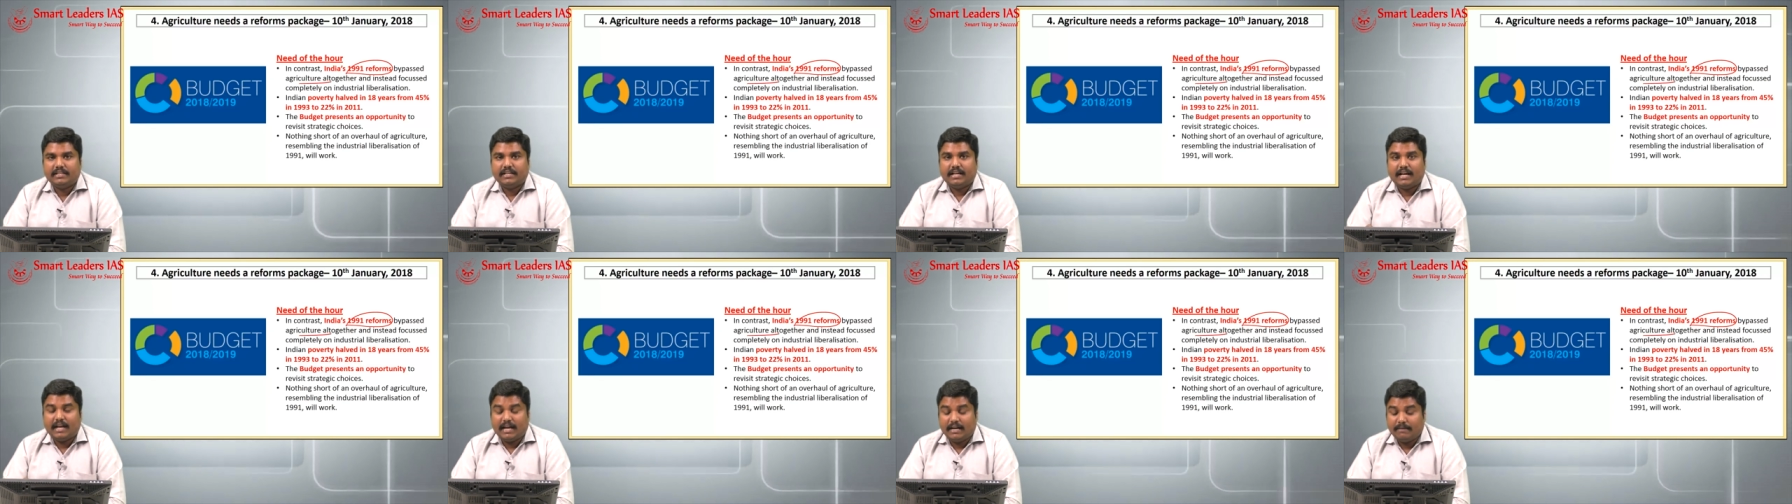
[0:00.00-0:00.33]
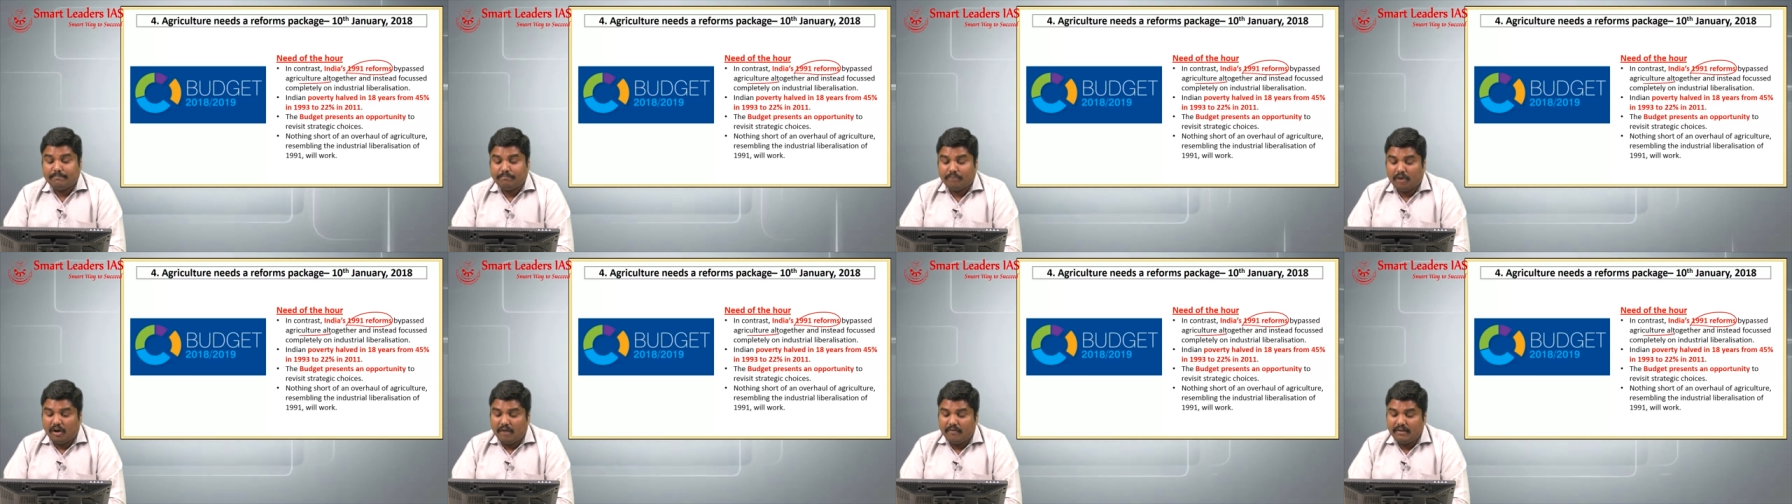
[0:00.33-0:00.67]

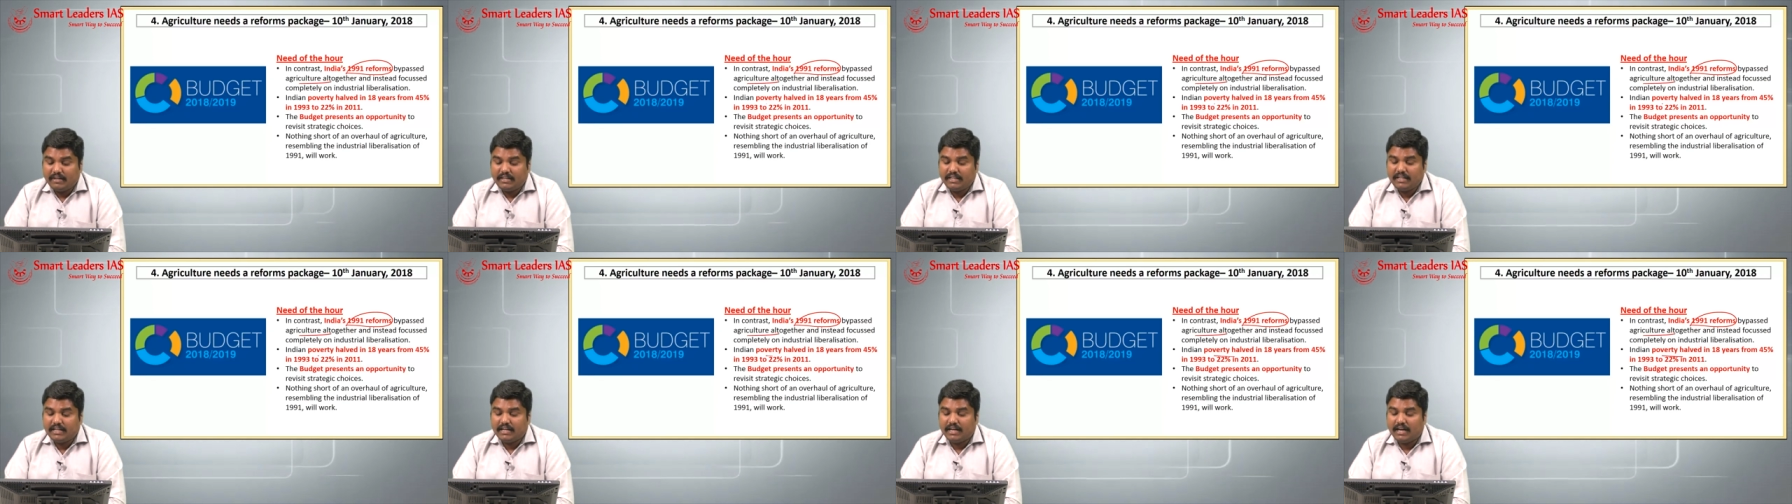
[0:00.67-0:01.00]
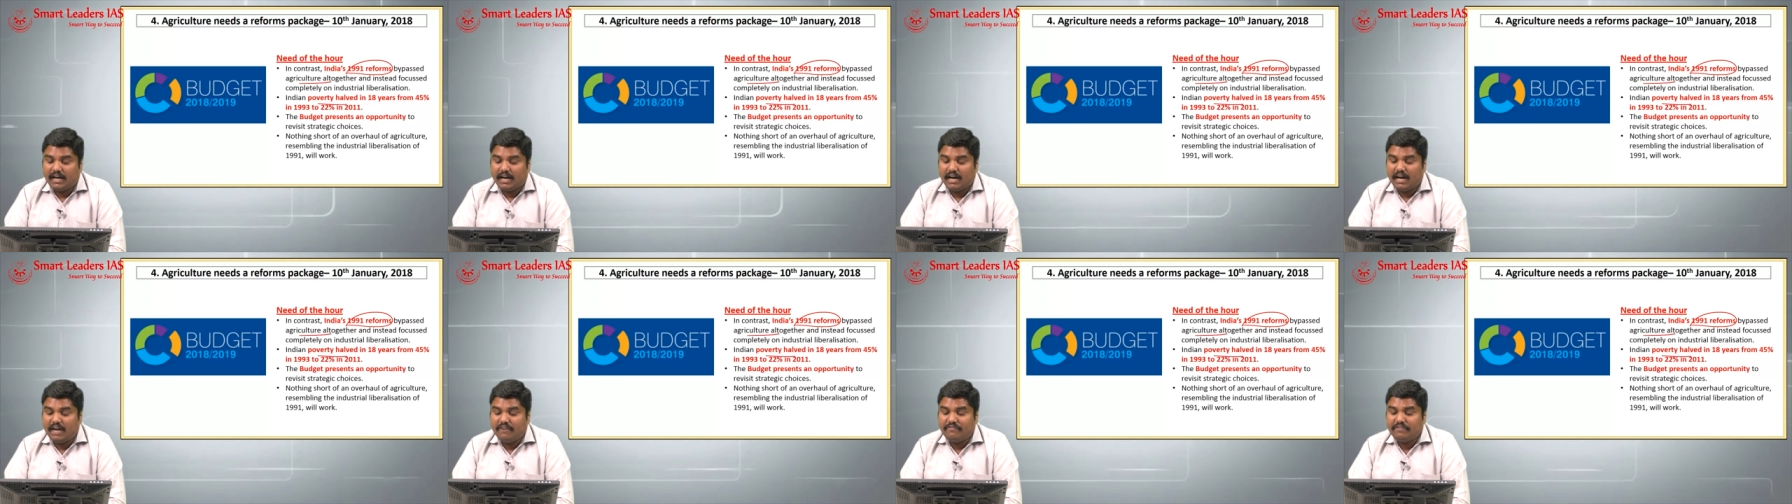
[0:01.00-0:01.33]
and poverty
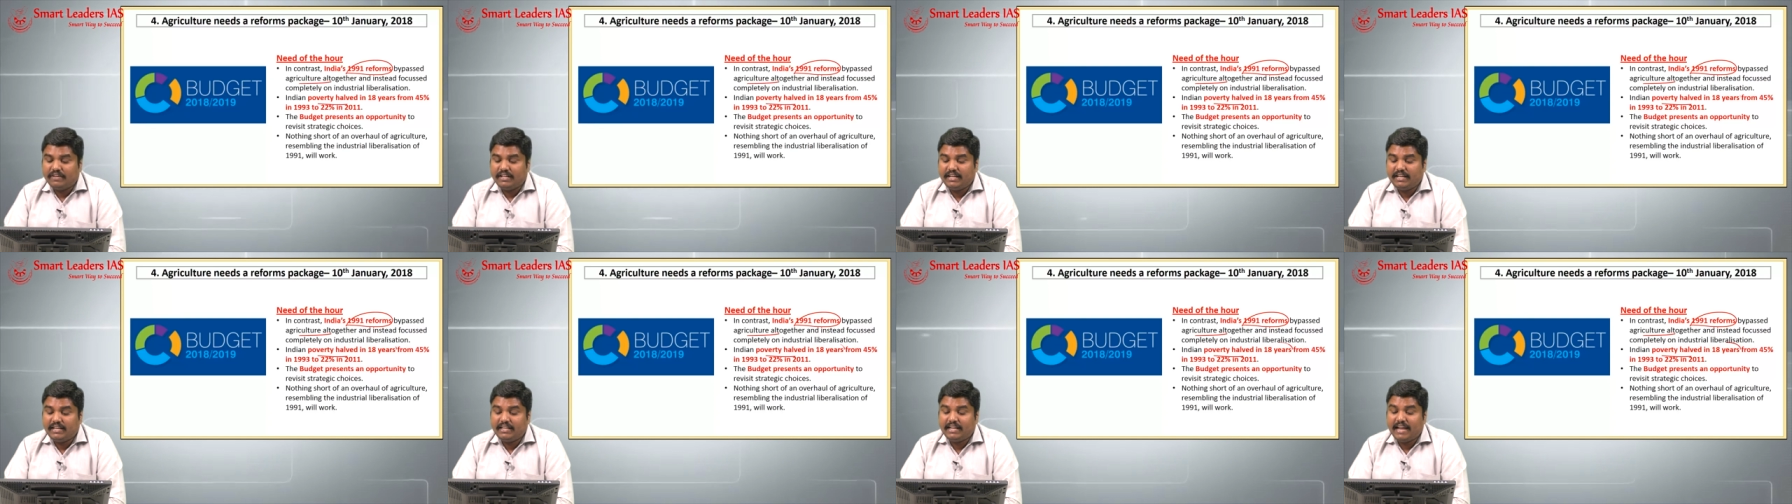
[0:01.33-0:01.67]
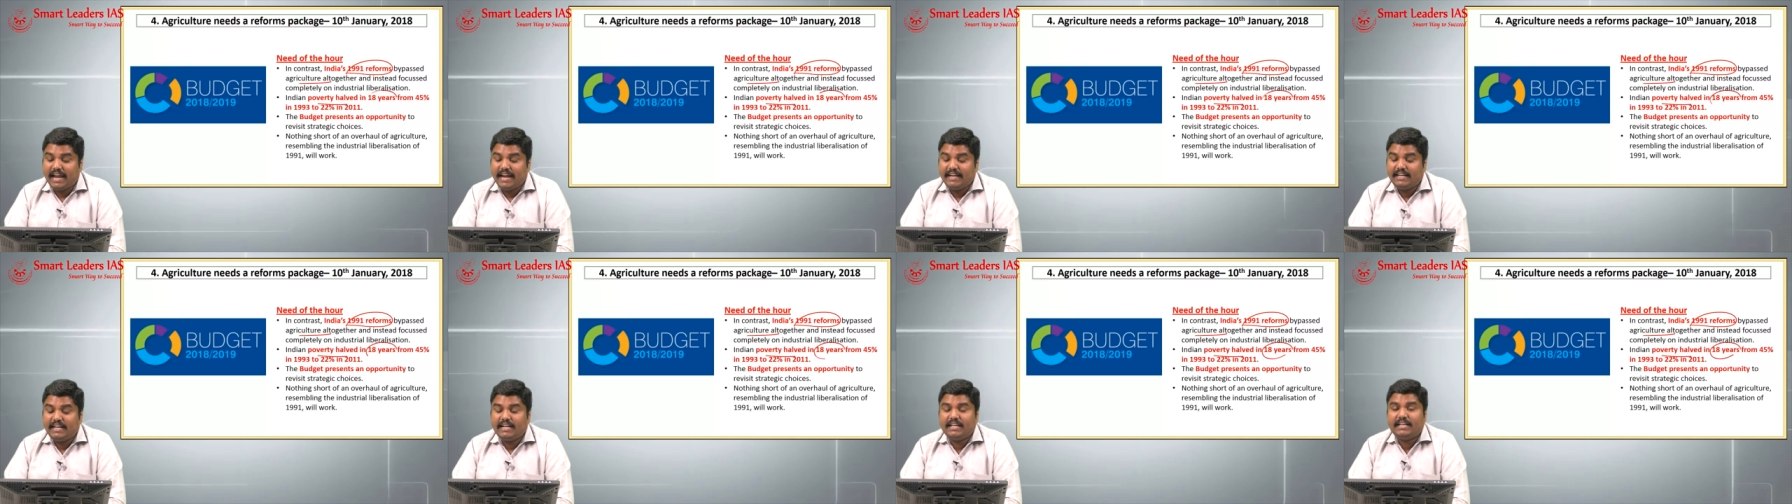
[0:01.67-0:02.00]
halved in
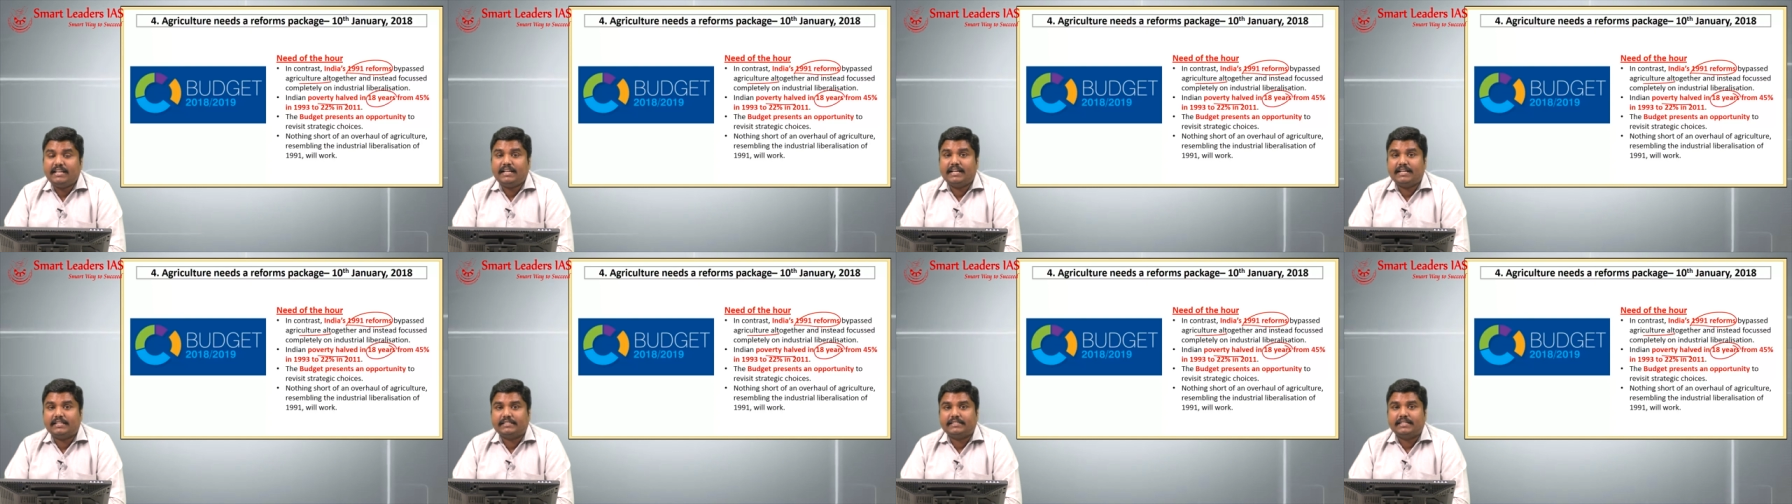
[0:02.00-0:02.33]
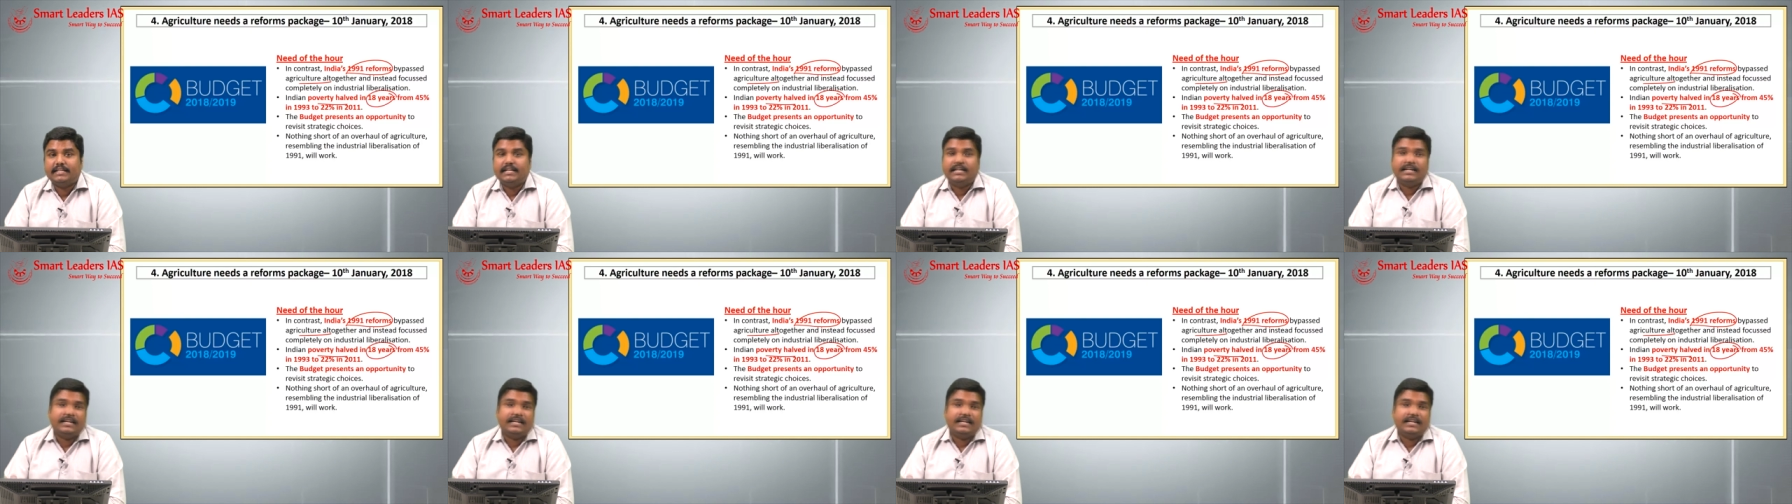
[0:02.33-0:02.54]
18 years.